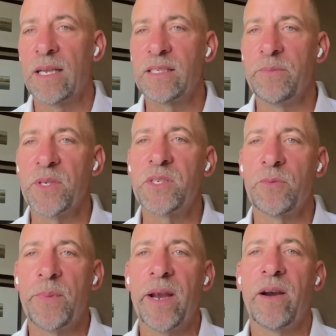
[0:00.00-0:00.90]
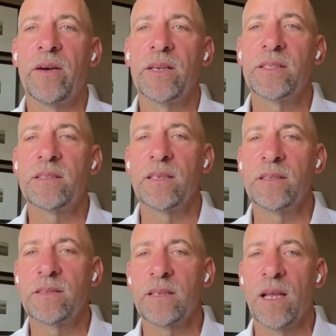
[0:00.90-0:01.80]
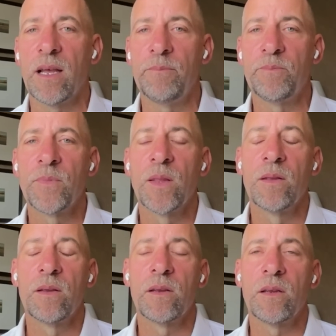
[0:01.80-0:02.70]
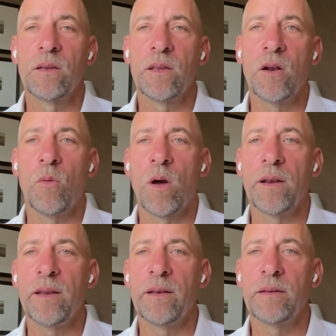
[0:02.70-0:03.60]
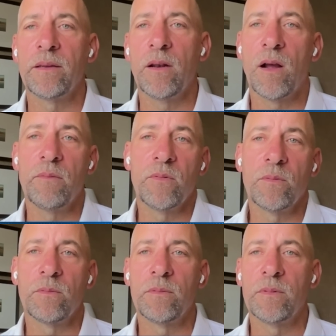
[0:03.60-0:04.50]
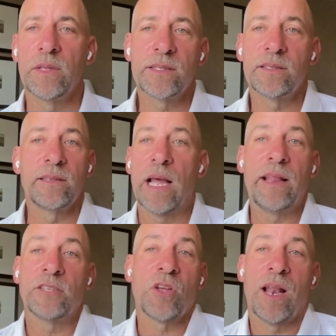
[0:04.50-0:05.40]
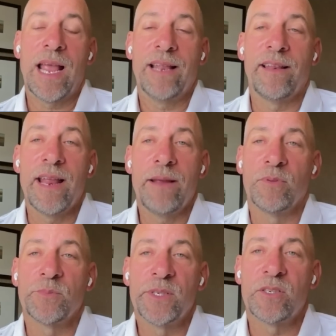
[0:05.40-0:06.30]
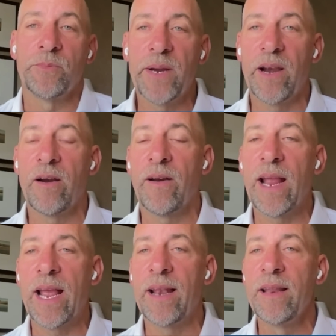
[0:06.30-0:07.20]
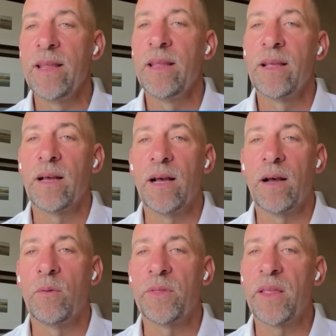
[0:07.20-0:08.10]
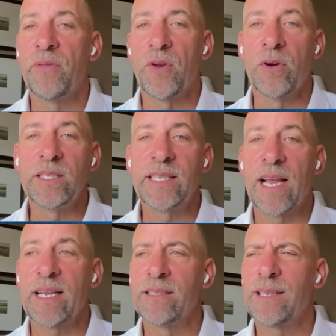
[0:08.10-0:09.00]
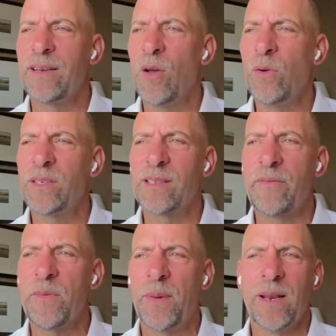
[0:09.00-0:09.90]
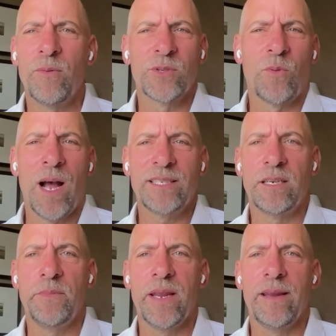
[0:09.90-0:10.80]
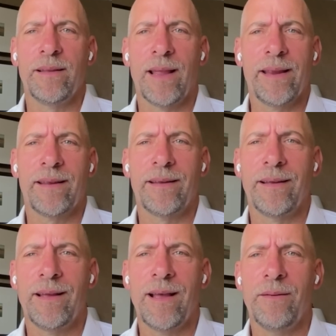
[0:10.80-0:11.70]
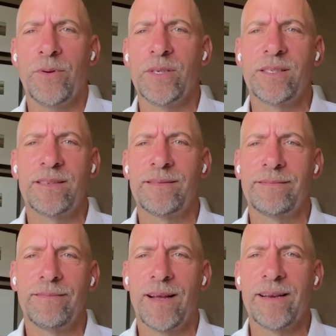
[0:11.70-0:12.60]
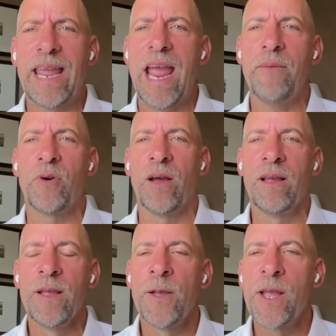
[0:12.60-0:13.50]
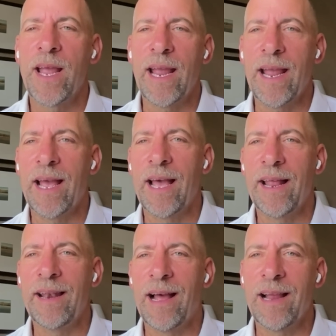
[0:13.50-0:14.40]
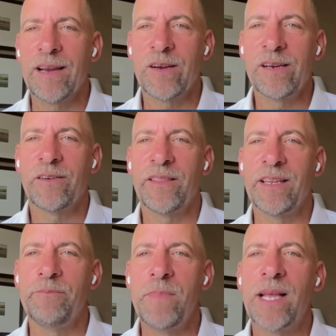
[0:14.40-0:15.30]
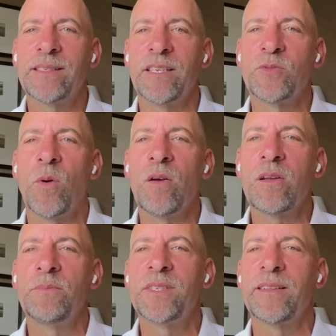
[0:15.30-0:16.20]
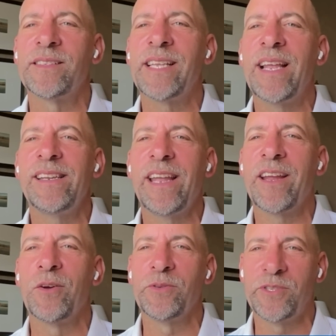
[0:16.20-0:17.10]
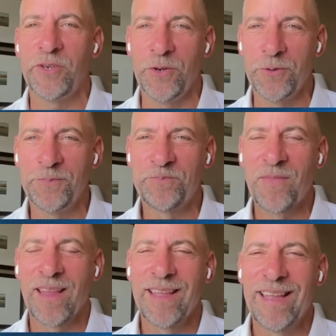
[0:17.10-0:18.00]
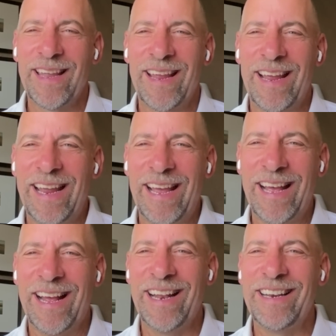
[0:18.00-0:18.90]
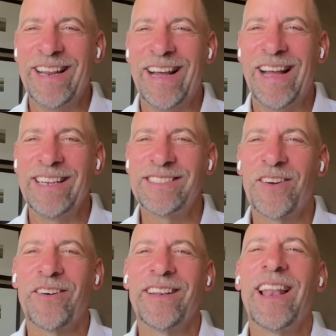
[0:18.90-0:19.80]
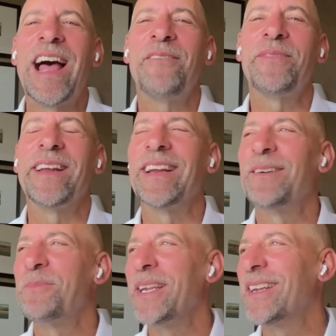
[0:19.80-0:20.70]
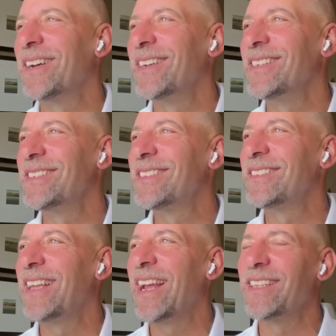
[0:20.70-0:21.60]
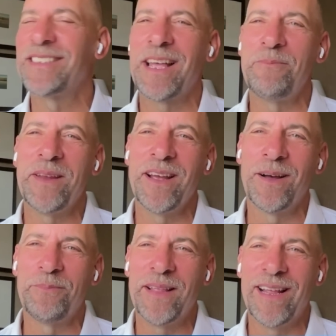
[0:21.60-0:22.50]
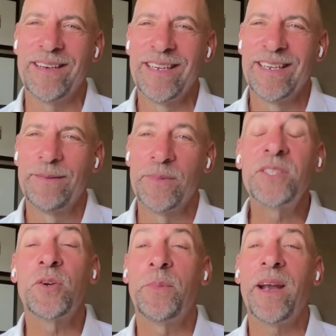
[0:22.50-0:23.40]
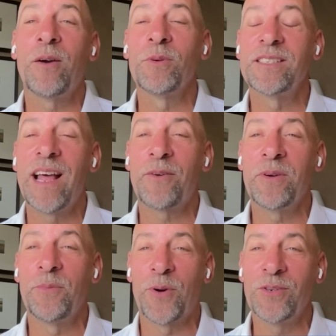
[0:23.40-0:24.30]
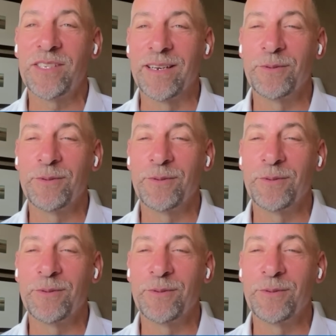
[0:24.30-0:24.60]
I said, Mr. Bear is you know, wanting it, you know, that's all I had to name was Mr. Bear. And within 30 seconds, I noticed everybody was watching me like I was on camera. And I hear the message, welcome to the San Diego Zoo. And I started laughing because they had set me up that Mr. Bear was not a real person.